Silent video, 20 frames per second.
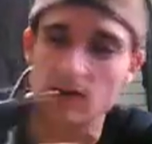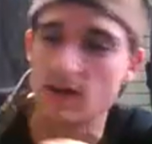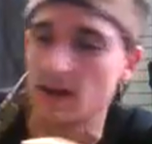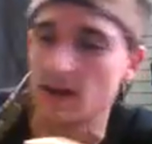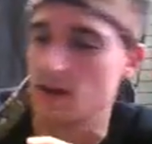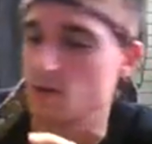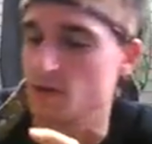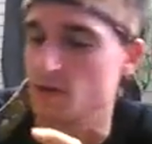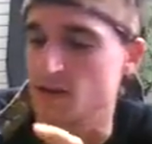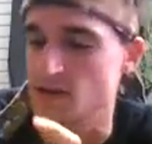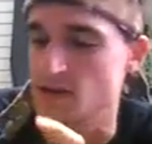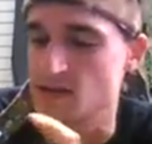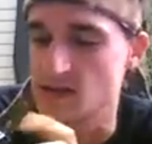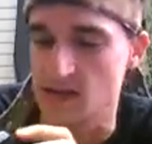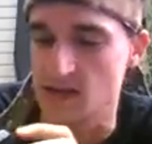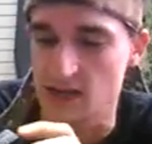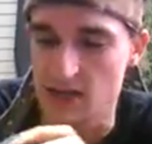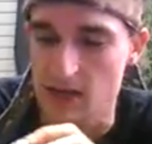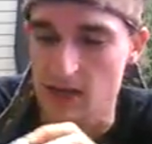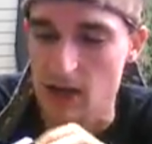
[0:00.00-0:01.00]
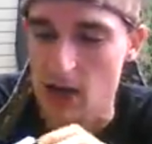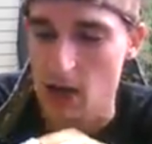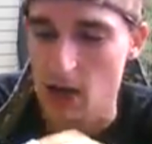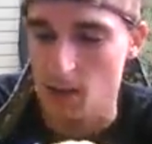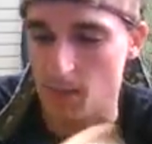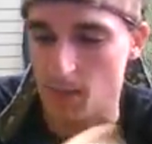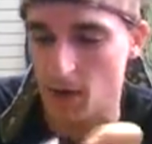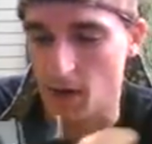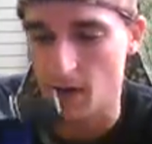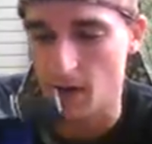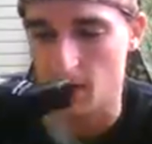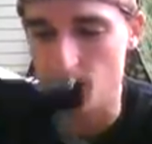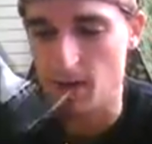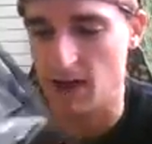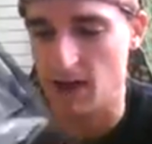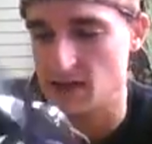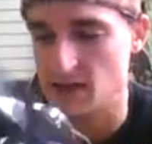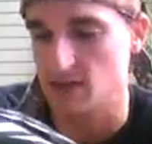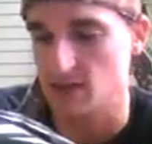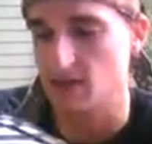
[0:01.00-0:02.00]
you can't really see, but
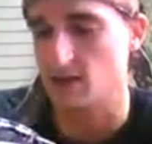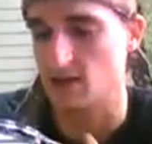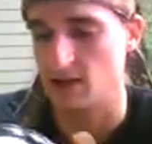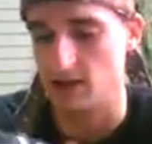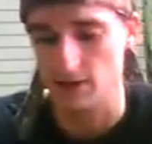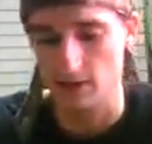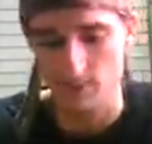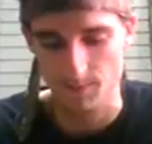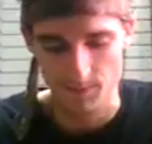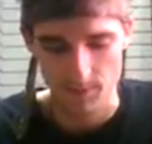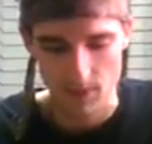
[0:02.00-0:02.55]
basically